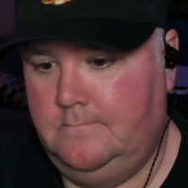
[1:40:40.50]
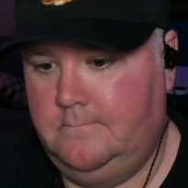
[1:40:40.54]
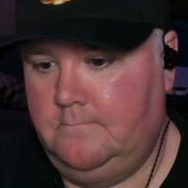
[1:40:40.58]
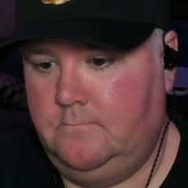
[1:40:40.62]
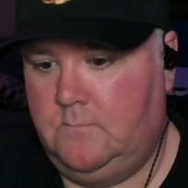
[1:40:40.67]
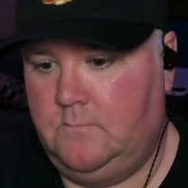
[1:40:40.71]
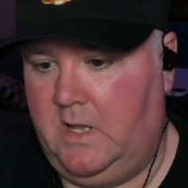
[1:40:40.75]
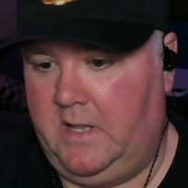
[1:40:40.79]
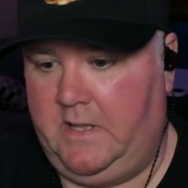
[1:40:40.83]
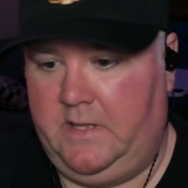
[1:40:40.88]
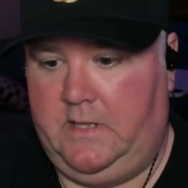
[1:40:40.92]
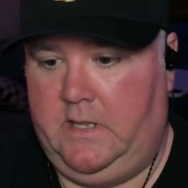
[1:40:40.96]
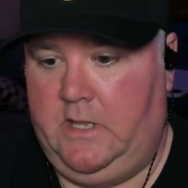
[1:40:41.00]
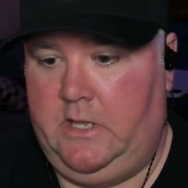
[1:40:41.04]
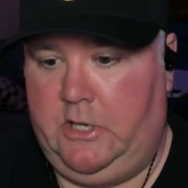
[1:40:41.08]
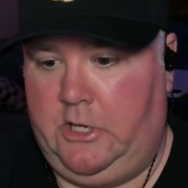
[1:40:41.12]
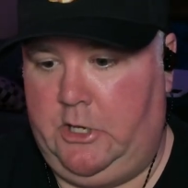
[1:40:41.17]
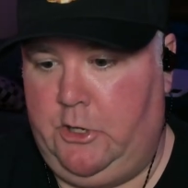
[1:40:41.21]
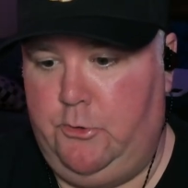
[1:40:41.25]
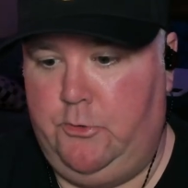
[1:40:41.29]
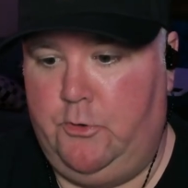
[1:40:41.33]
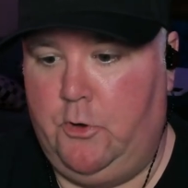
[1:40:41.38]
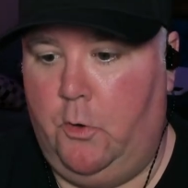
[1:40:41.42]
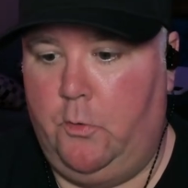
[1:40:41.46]

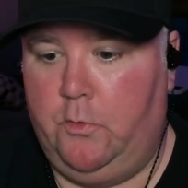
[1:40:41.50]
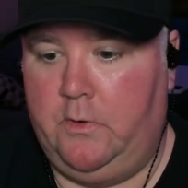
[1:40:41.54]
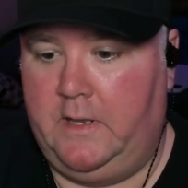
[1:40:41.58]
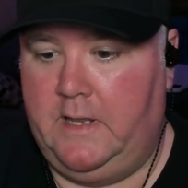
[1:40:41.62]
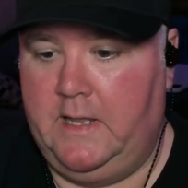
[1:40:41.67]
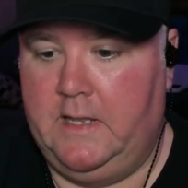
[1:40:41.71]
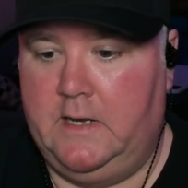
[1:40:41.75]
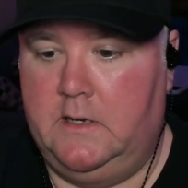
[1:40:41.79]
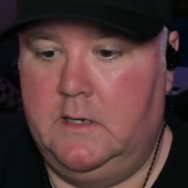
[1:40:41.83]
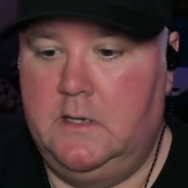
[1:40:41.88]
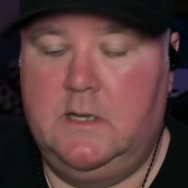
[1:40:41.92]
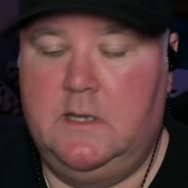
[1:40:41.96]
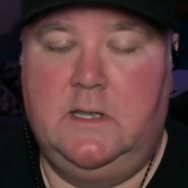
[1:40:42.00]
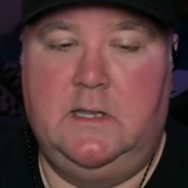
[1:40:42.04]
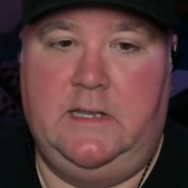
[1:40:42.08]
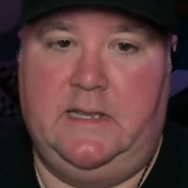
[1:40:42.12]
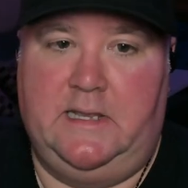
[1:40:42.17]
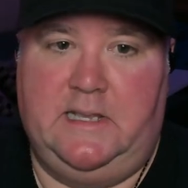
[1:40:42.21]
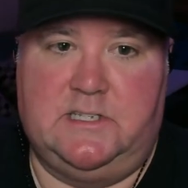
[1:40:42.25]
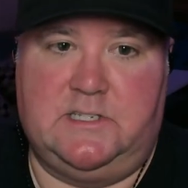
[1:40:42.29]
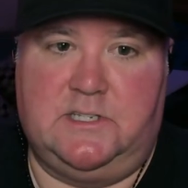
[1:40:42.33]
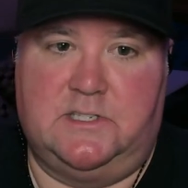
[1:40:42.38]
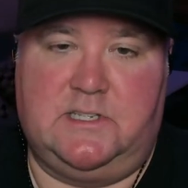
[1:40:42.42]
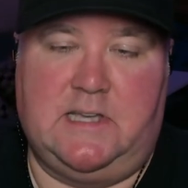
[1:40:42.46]
like you don't get,
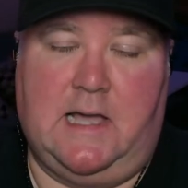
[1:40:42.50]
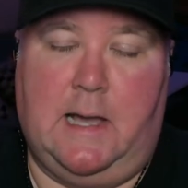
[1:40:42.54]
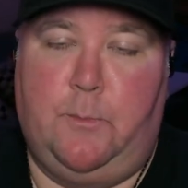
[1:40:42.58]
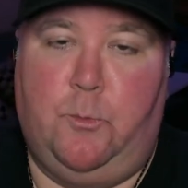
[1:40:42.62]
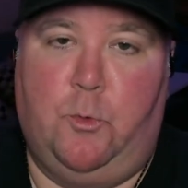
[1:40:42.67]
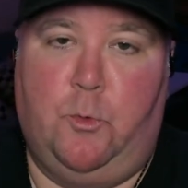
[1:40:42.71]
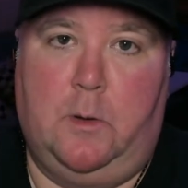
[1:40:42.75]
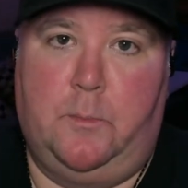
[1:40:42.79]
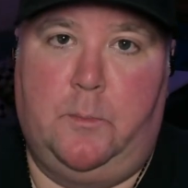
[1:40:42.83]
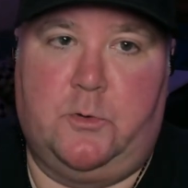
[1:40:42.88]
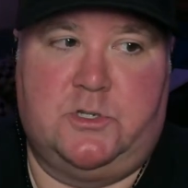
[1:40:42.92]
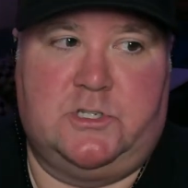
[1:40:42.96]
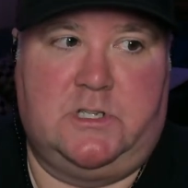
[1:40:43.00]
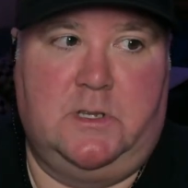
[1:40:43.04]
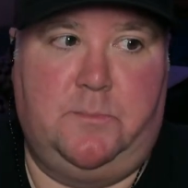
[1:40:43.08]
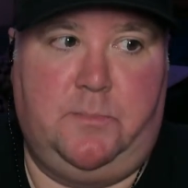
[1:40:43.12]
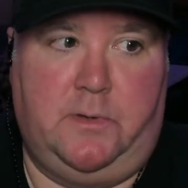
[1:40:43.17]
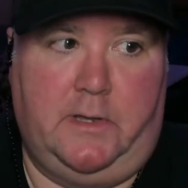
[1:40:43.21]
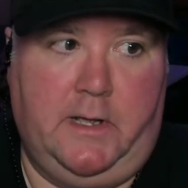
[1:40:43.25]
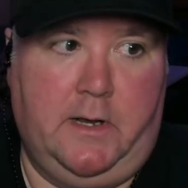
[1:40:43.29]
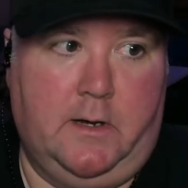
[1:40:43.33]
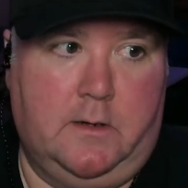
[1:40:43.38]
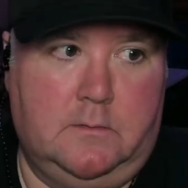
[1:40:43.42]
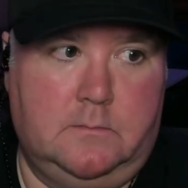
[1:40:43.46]
he's a top 1%
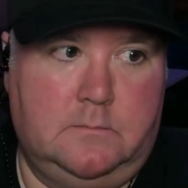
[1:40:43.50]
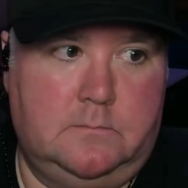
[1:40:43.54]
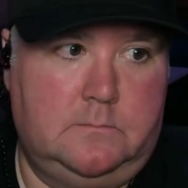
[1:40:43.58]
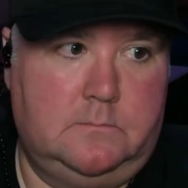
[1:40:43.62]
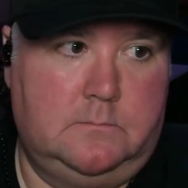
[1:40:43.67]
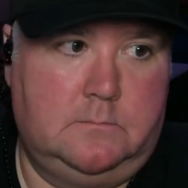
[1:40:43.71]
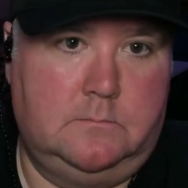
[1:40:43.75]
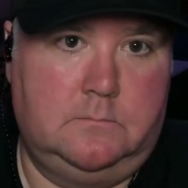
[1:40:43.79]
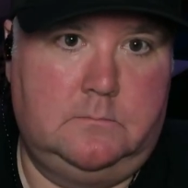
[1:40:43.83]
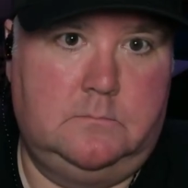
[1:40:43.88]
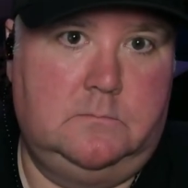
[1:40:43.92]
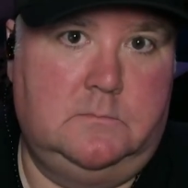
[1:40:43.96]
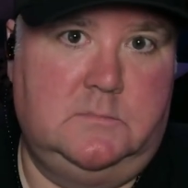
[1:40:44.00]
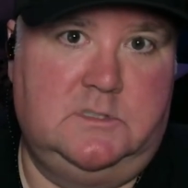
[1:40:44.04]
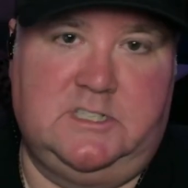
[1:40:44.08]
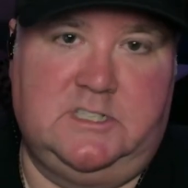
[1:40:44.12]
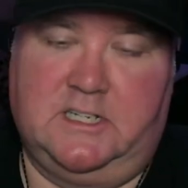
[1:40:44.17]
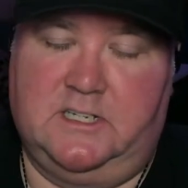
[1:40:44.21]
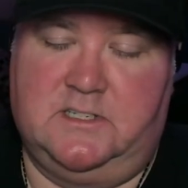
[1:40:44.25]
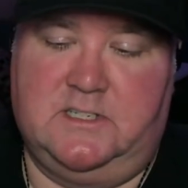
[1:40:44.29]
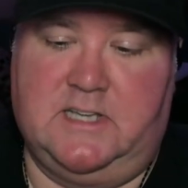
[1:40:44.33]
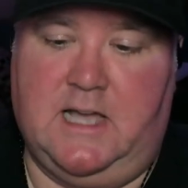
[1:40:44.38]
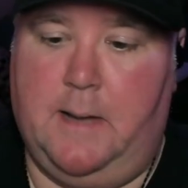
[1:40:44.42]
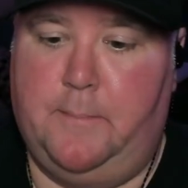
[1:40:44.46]
player. It's
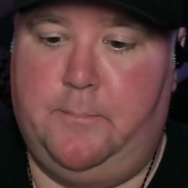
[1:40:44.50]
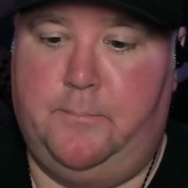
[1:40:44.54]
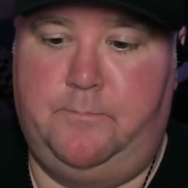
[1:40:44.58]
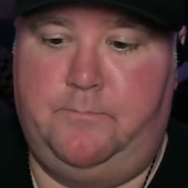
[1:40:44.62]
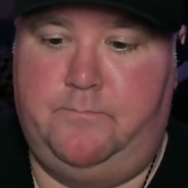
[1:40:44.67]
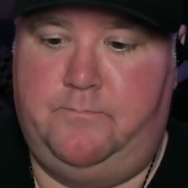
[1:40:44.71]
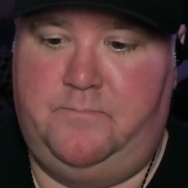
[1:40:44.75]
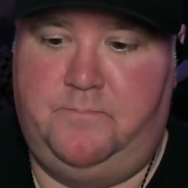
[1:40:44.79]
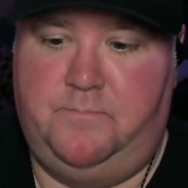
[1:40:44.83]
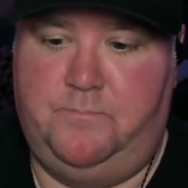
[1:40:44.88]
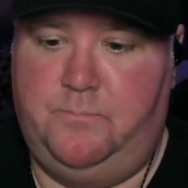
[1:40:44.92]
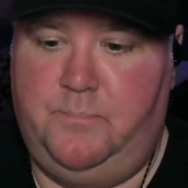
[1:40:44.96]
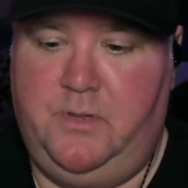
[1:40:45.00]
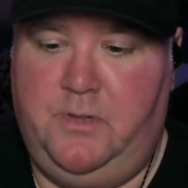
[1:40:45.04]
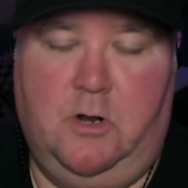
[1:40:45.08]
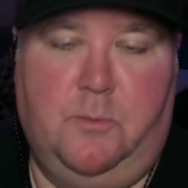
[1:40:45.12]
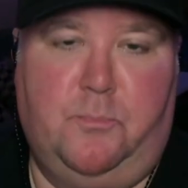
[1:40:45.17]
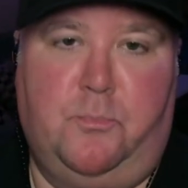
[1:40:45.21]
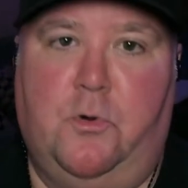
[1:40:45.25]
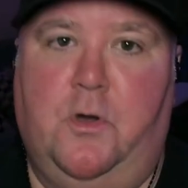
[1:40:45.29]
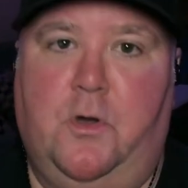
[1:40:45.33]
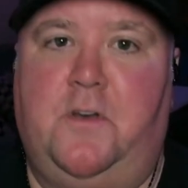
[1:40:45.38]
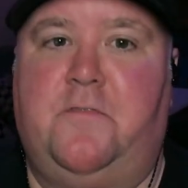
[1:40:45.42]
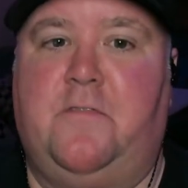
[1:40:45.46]
like a top,
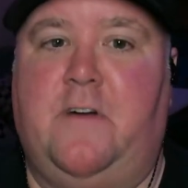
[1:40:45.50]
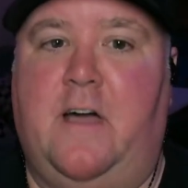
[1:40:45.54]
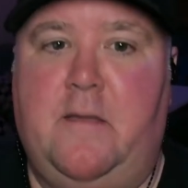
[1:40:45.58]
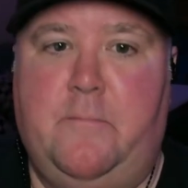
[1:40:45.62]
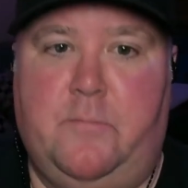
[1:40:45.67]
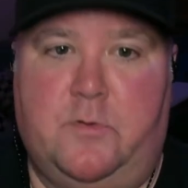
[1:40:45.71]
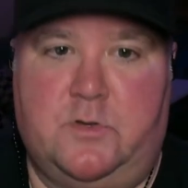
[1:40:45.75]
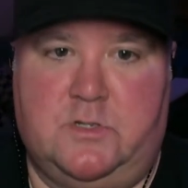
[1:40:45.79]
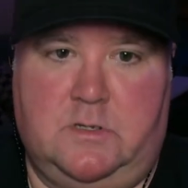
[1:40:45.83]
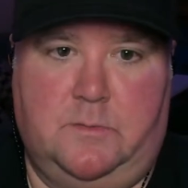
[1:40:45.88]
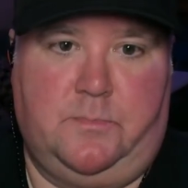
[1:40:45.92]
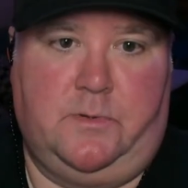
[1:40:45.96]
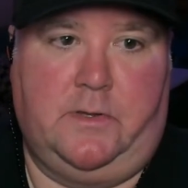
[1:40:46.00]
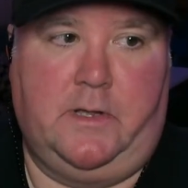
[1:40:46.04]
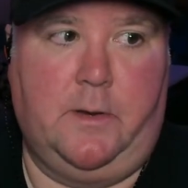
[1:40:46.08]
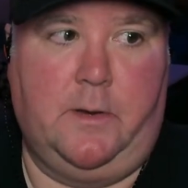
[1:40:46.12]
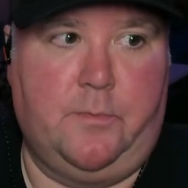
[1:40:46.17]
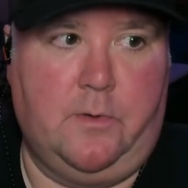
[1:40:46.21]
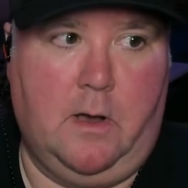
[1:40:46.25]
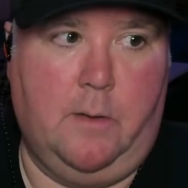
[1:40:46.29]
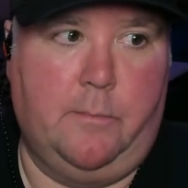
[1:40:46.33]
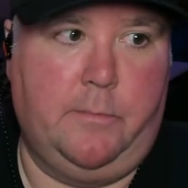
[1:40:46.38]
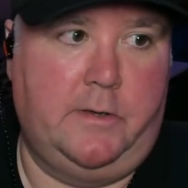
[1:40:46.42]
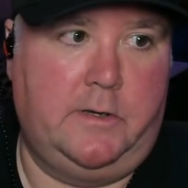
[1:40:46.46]
0.5% player
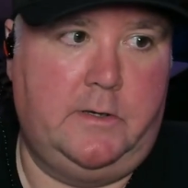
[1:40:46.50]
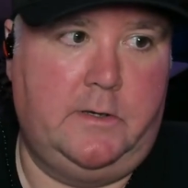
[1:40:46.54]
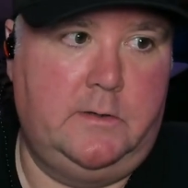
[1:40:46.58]
probably.